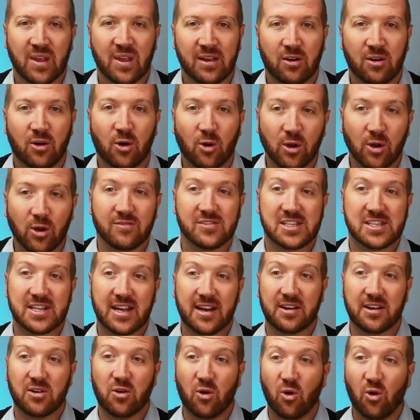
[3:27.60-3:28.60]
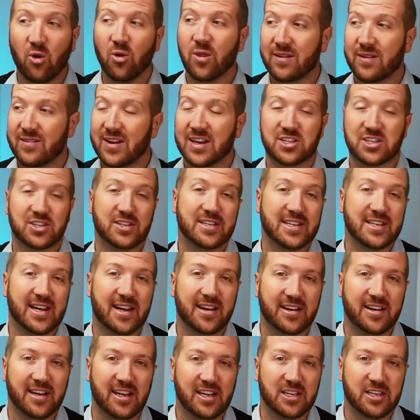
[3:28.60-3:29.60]
All of a sudden, all they've actually done
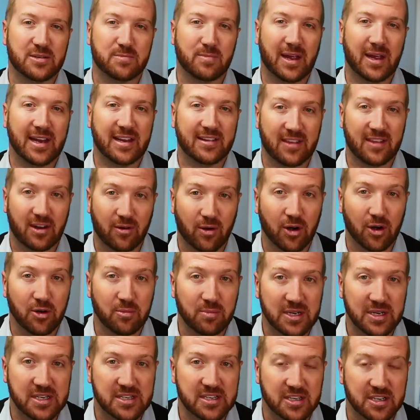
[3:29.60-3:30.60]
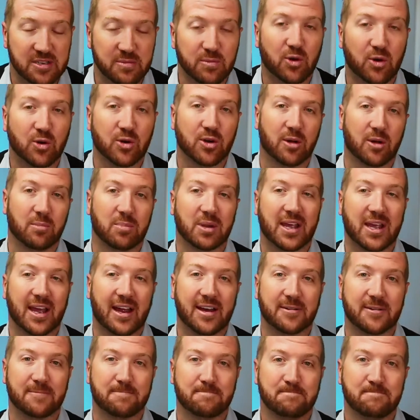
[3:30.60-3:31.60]
is make their own business more
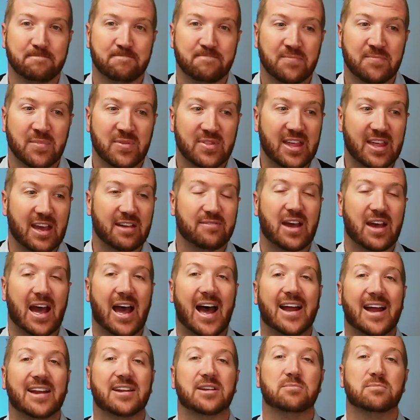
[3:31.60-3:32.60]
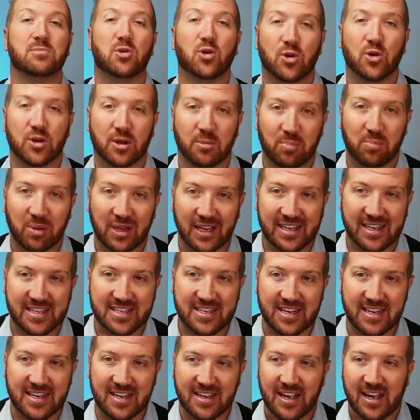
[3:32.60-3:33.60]
complicated. They've added more
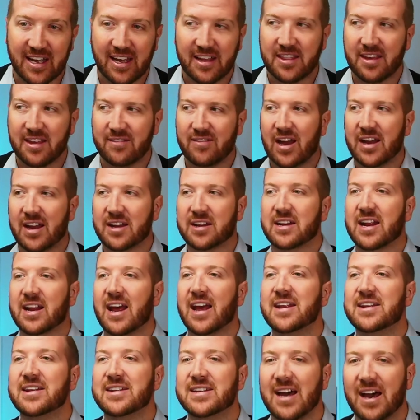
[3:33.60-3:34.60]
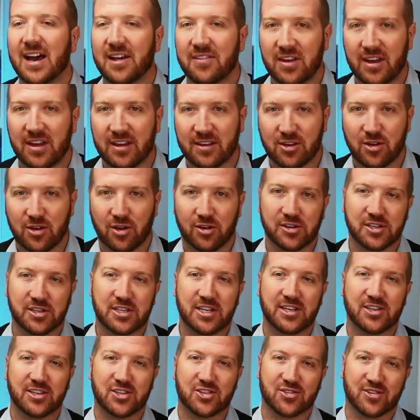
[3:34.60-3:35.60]
complexity. They've added another
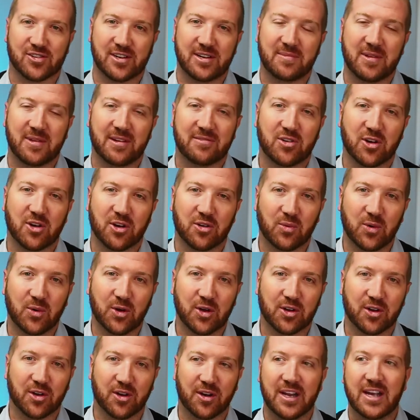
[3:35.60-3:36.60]
content stream they've got to work on,